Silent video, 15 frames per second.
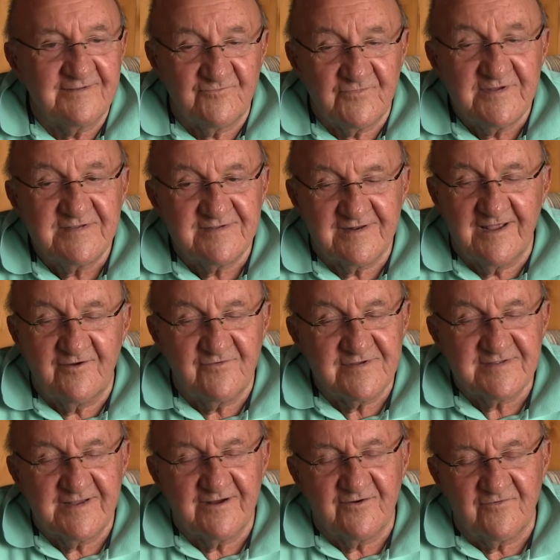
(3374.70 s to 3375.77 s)
the reason I was
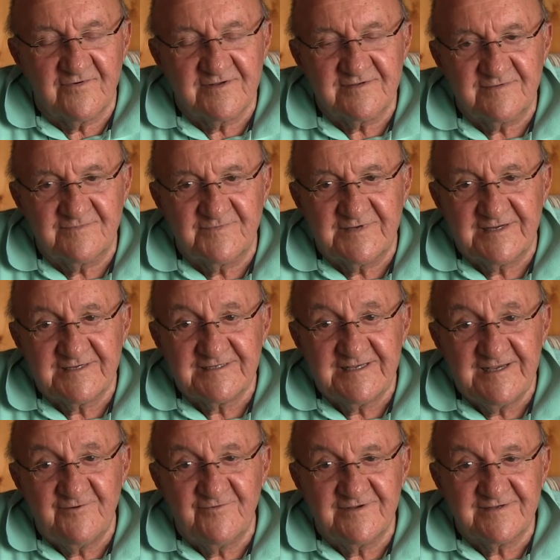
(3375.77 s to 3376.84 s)
there was because
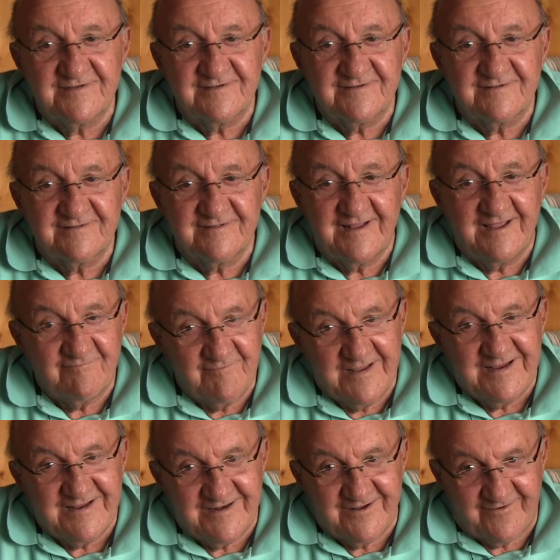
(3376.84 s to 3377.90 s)
he was not
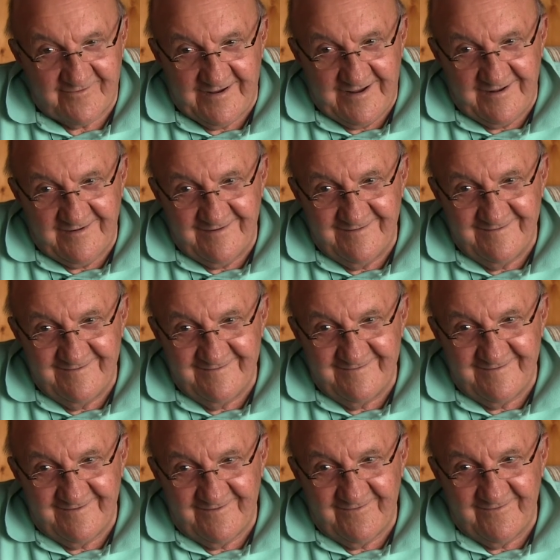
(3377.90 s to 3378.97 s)
making the grade.
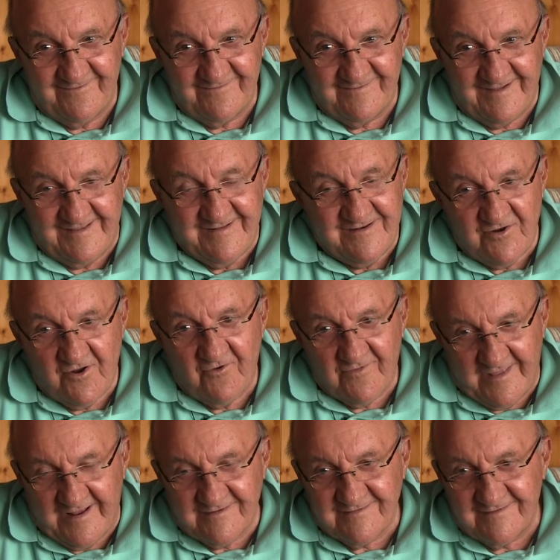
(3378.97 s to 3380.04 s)
So I didn't know
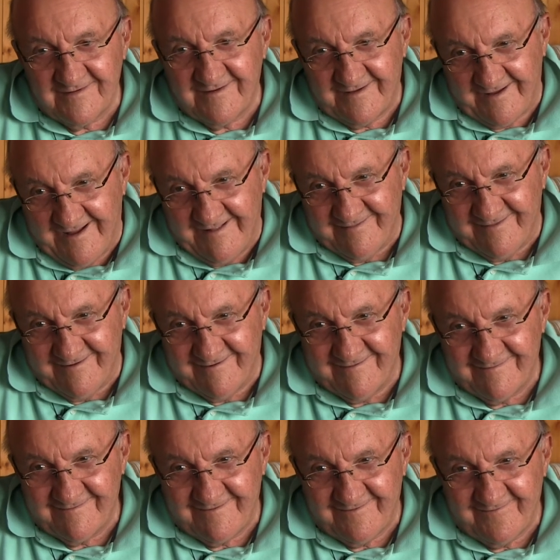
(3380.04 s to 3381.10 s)
that until I got there,
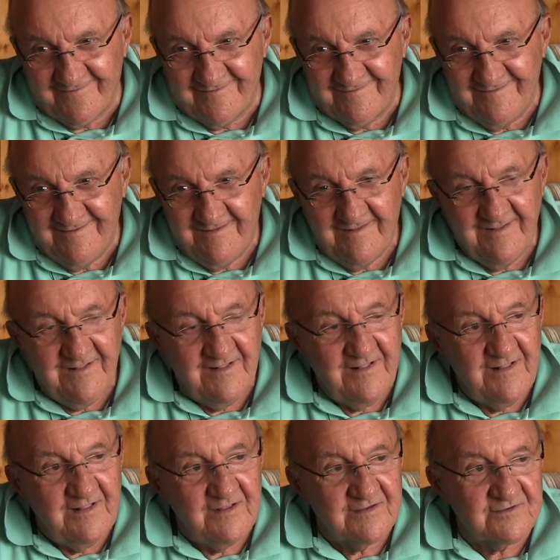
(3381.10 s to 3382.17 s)
you know.
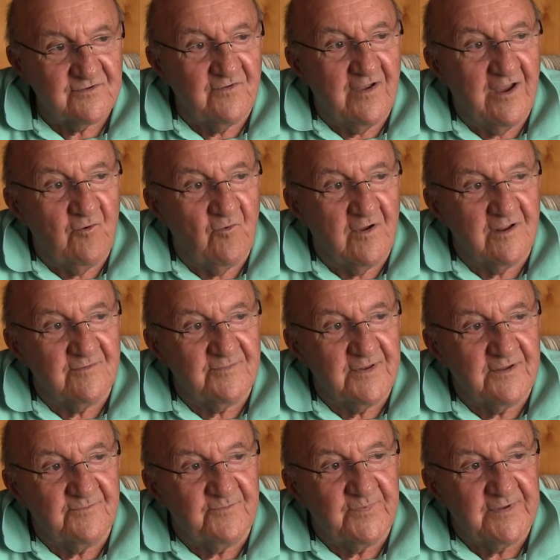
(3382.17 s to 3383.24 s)
So I wound
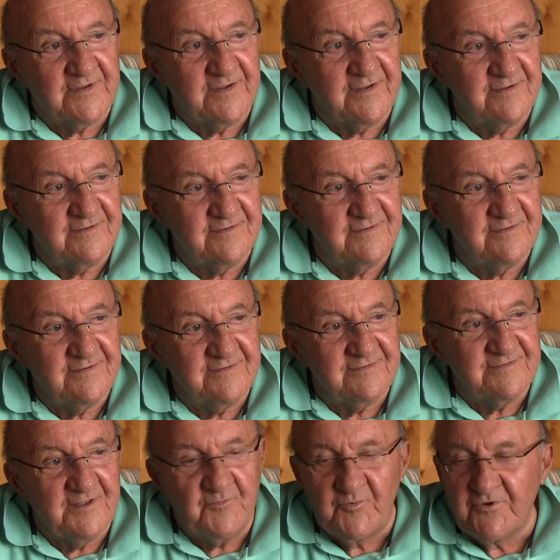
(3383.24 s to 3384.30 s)
up, uh,
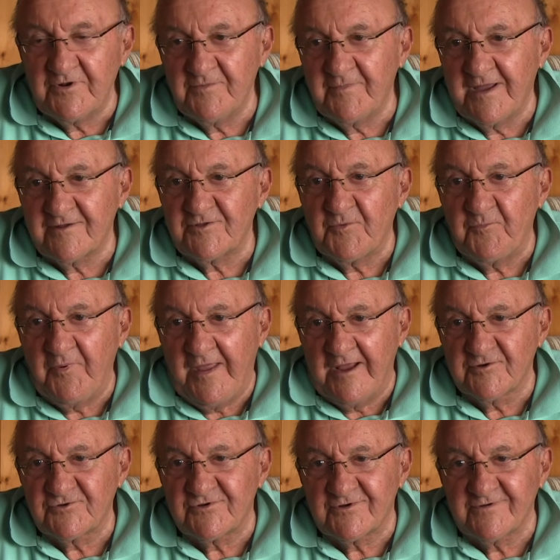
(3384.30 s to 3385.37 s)
they put him out to
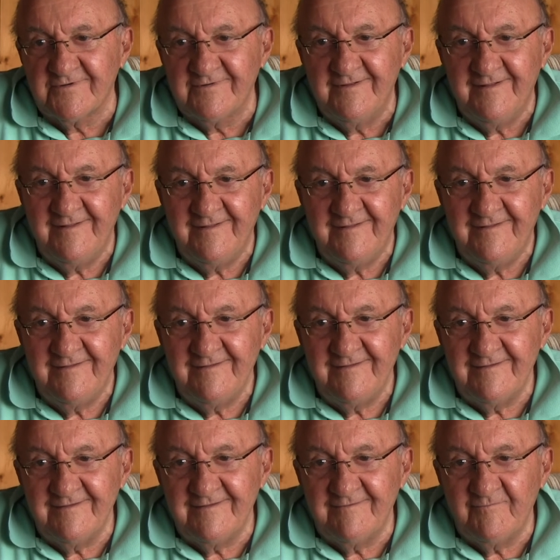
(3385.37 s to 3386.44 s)
pasture
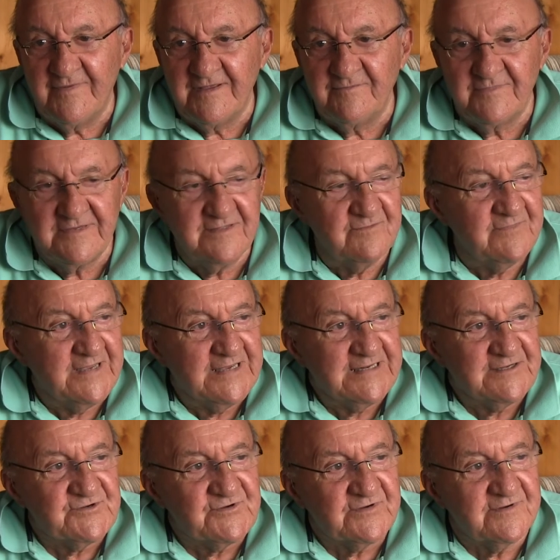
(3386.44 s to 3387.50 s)
and made me the
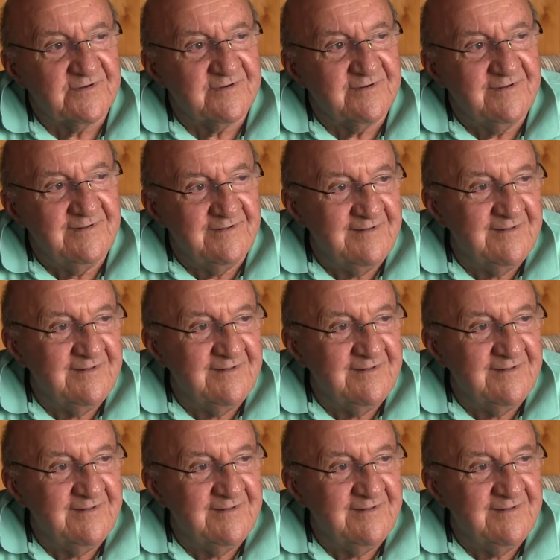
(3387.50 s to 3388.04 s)
manager. And